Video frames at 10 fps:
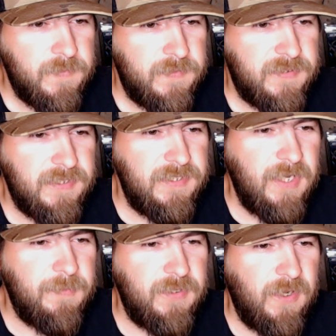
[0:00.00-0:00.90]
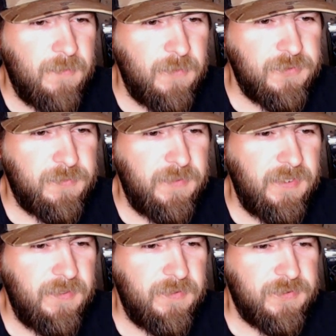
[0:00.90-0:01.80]
T W almost went
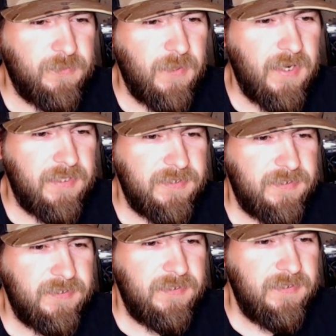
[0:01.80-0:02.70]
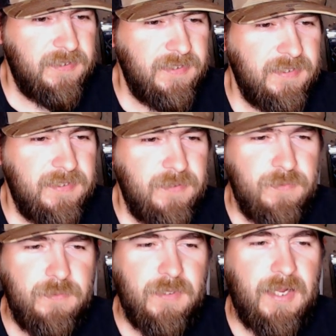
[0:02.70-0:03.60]
under twice.
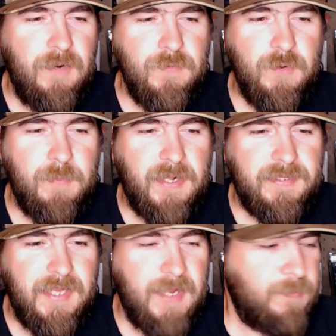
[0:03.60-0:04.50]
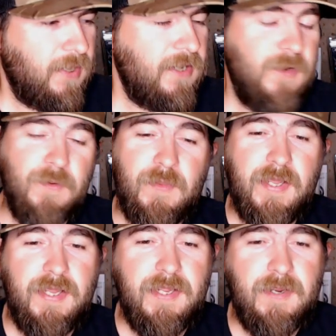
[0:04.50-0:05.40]
I don't know about that, but I know
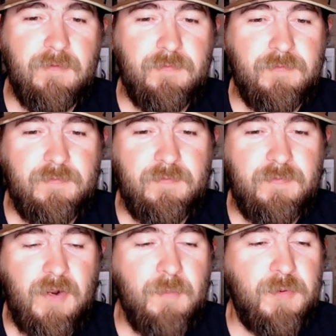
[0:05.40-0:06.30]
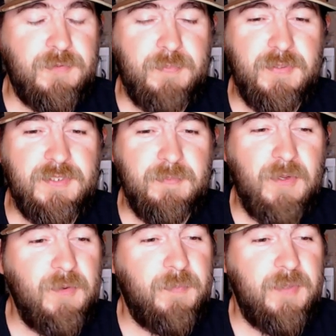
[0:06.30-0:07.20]
they have almost put some
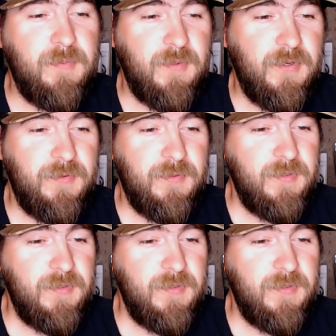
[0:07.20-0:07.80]
other people under.